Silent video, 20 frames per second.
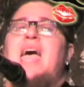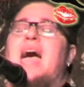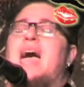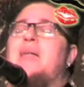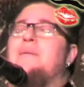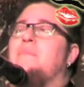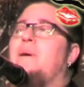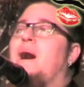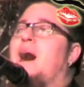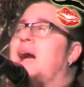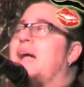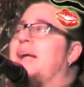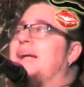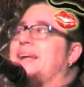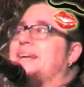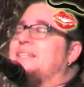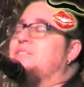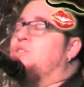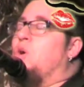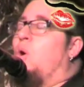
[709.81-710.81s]
and
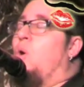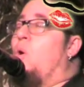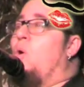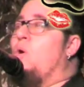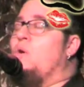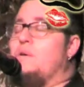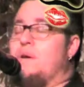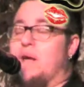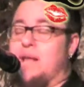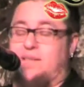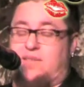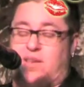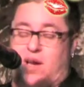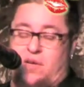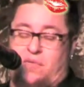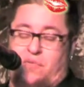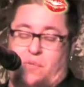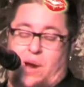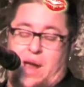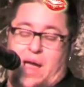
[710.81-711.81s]
my torrent
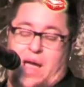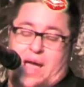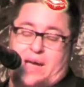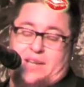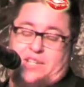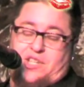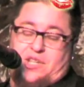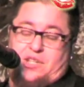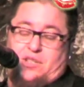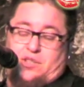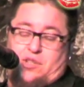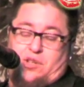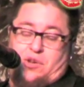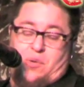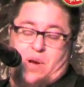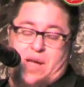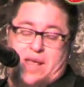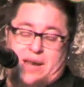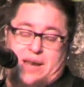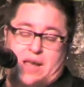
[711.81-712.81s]
of reaction
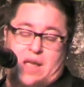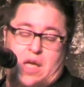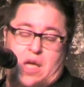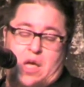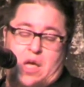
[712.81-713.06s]
to it,